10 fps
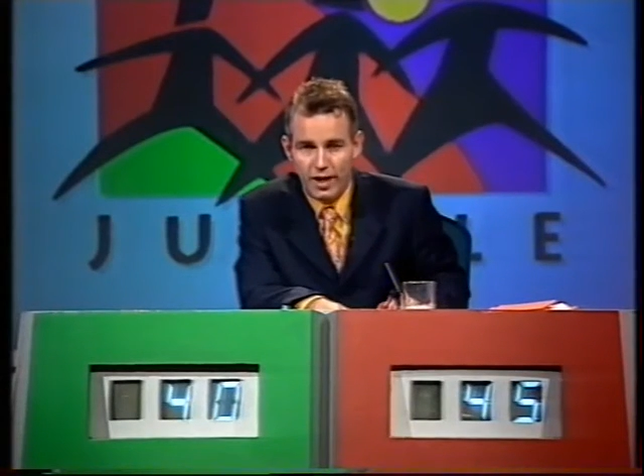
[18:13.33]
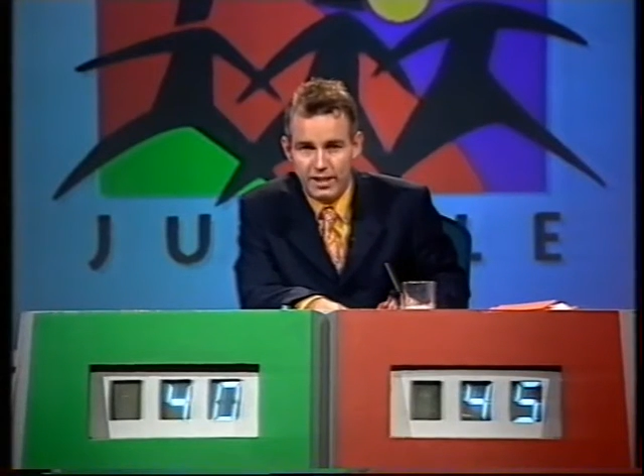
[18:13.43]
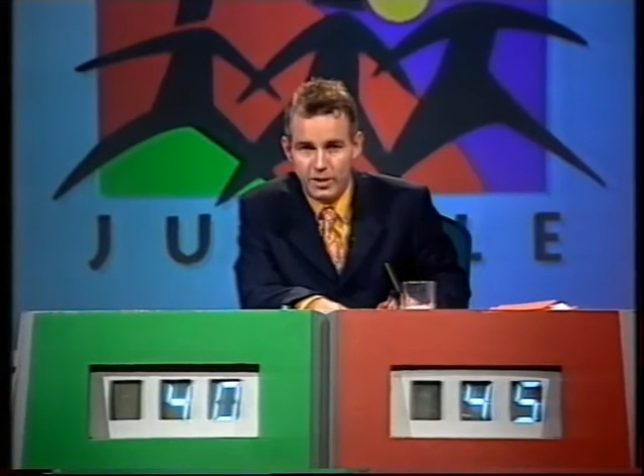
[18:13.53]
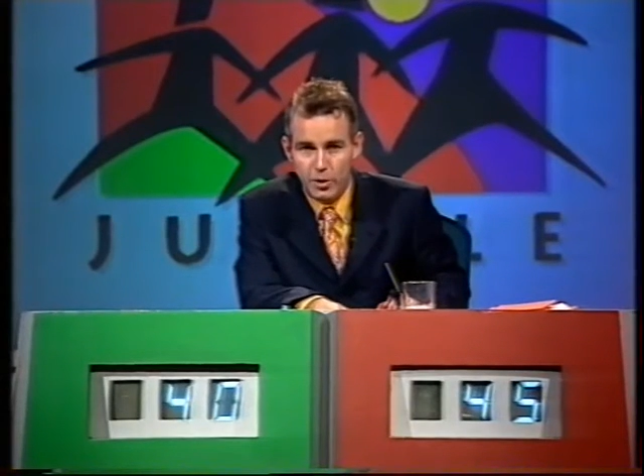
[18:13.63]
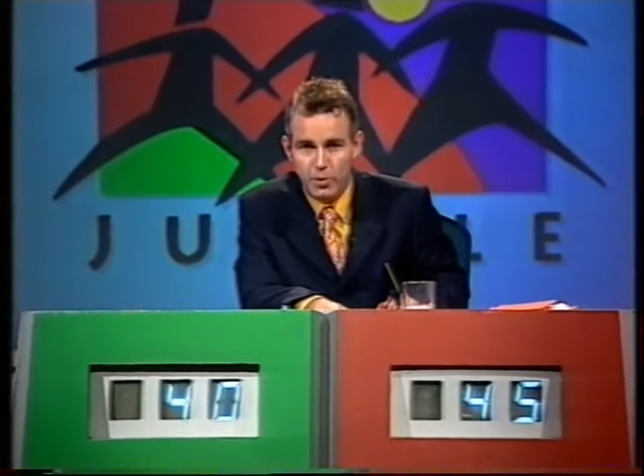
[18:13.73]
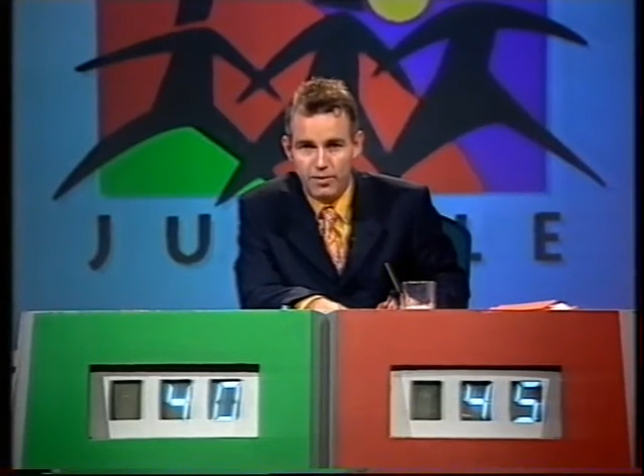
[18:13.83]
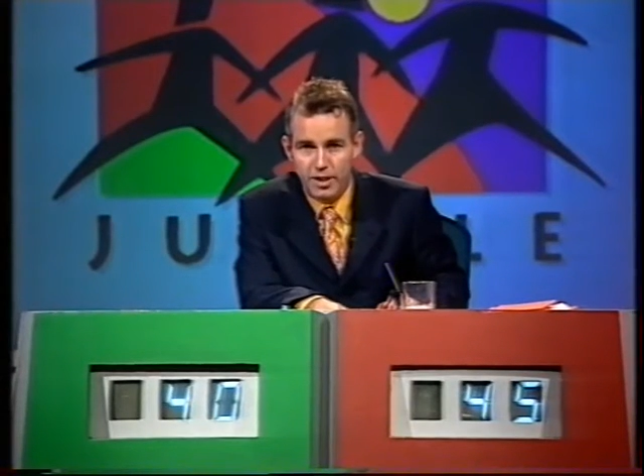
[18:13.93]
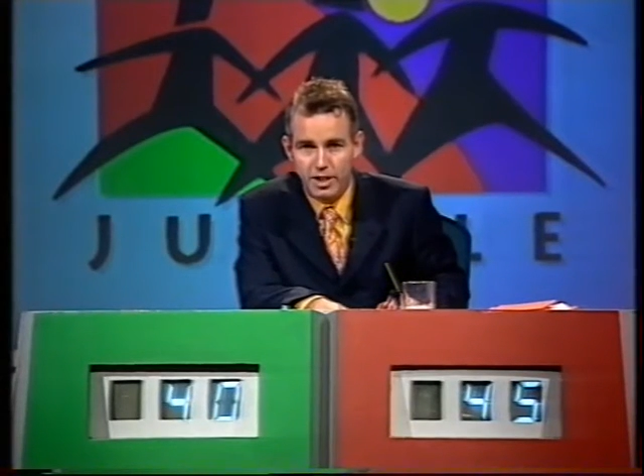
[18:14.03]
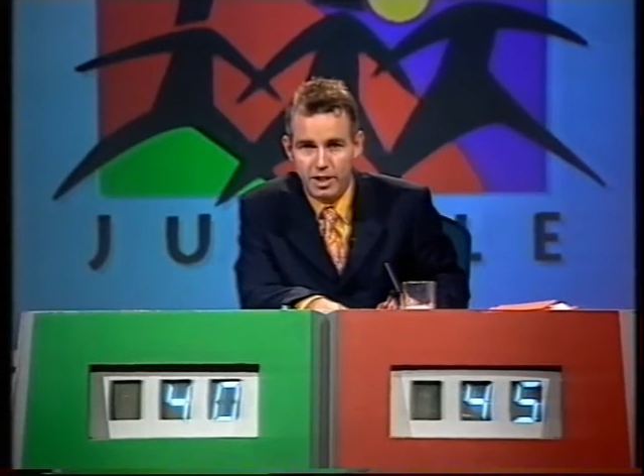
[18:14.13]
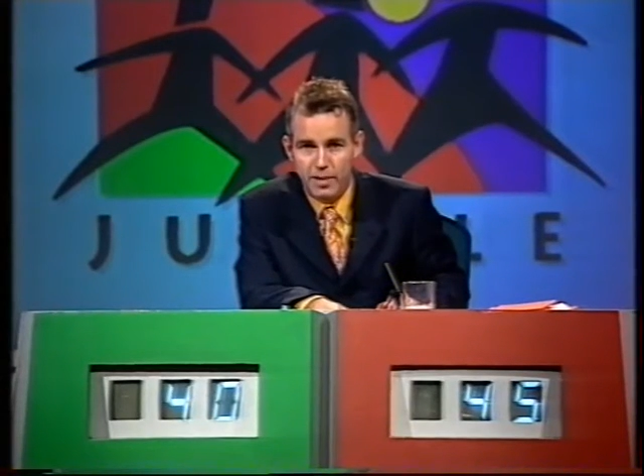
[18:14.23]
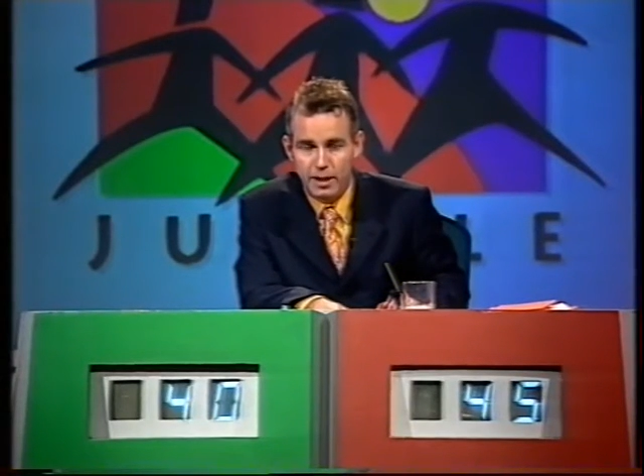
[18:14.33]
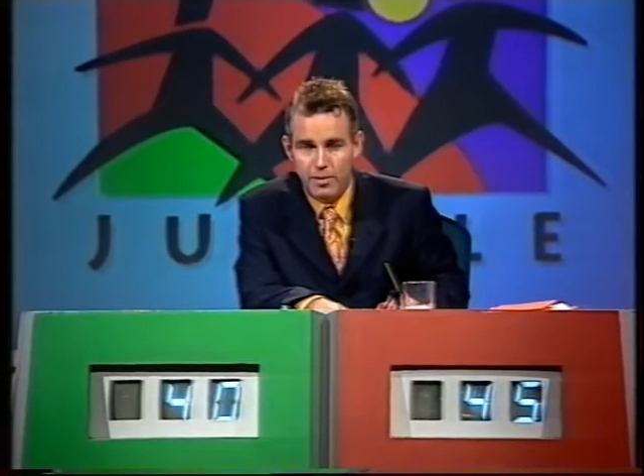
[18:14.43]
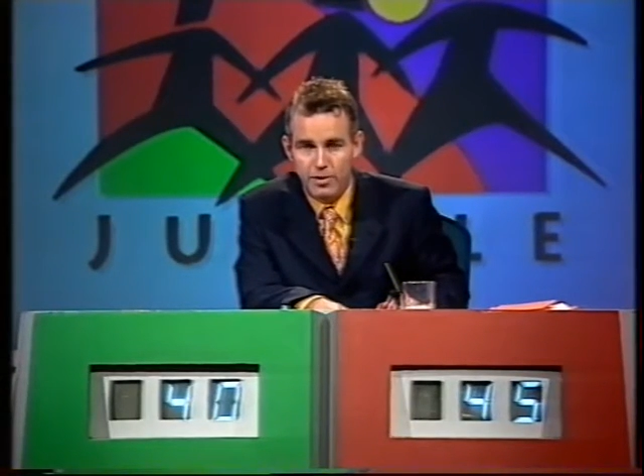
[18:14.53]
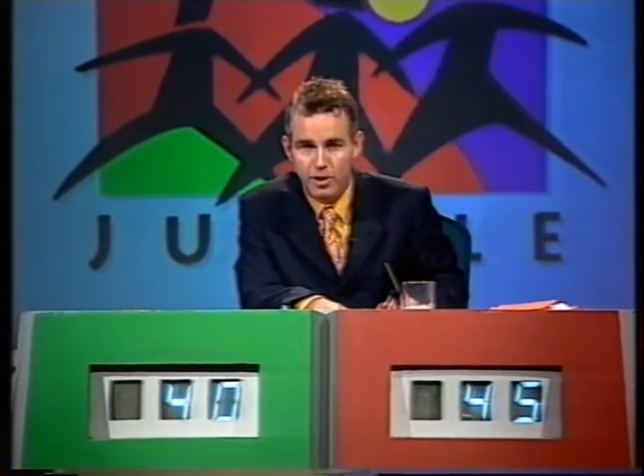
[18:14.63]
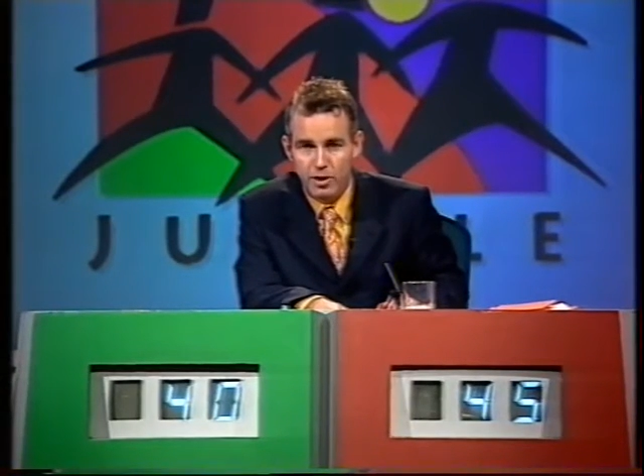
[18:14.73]
phase two of this year's
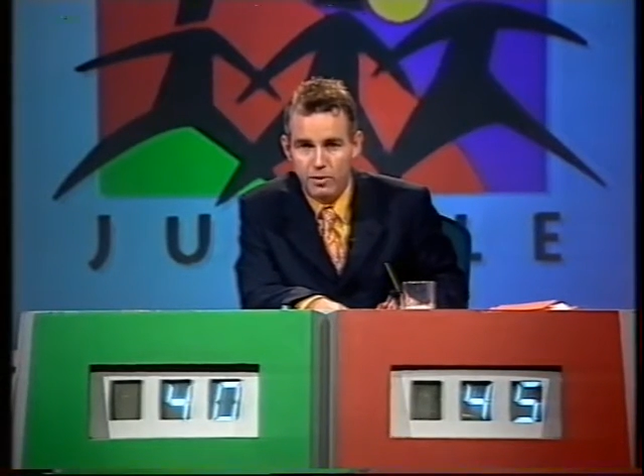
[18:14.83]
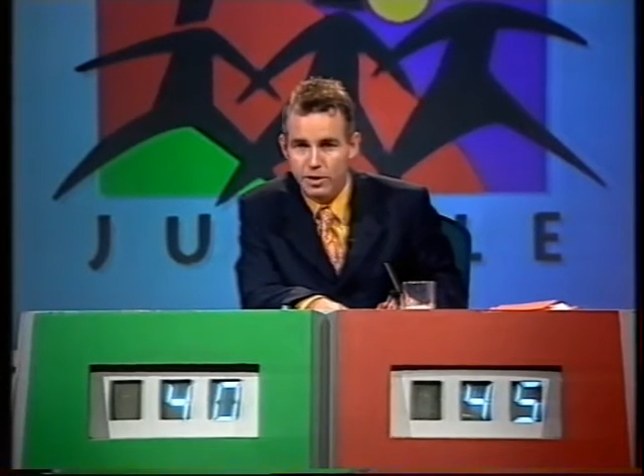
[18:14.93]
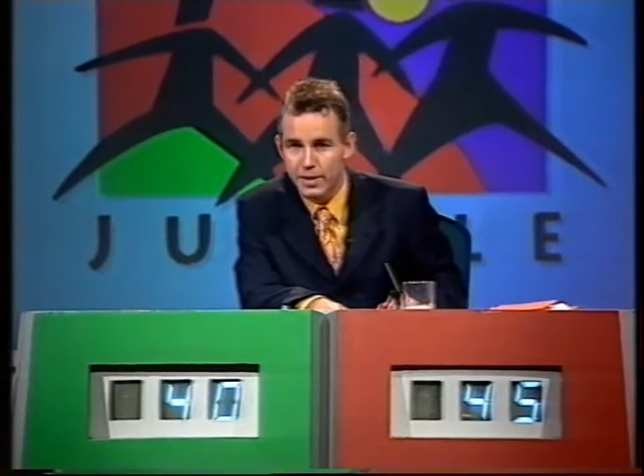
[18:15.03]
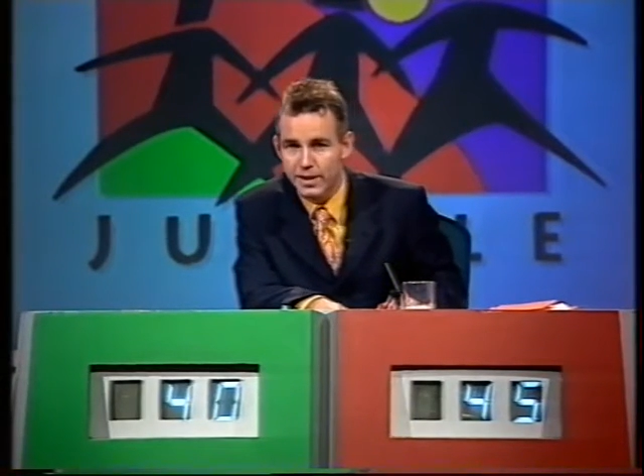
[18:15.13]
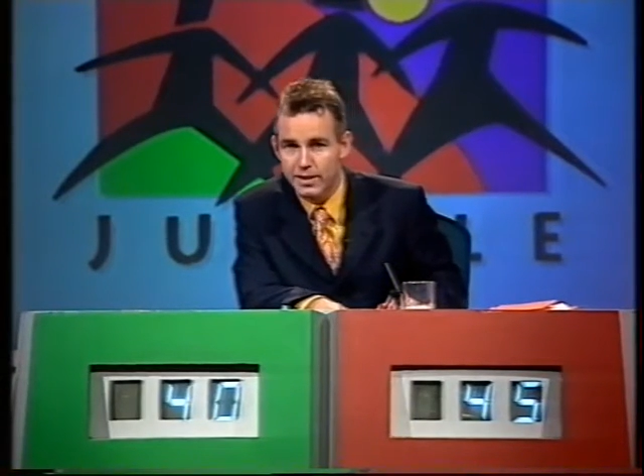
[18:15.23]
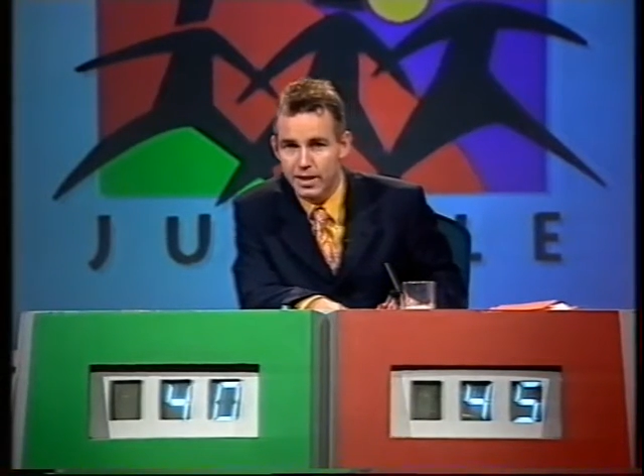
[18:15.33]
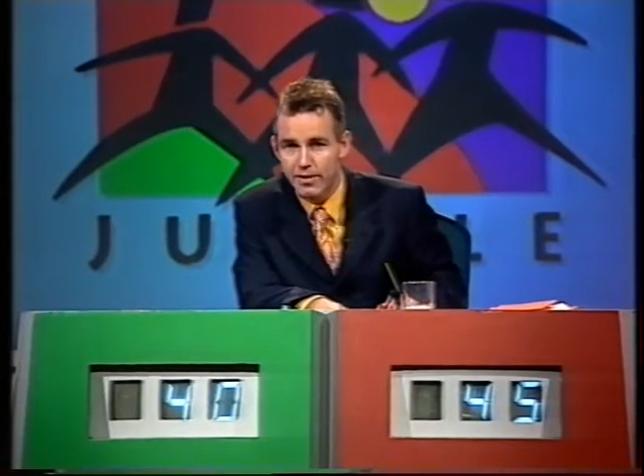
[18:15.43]
Blackboard Jungle, which means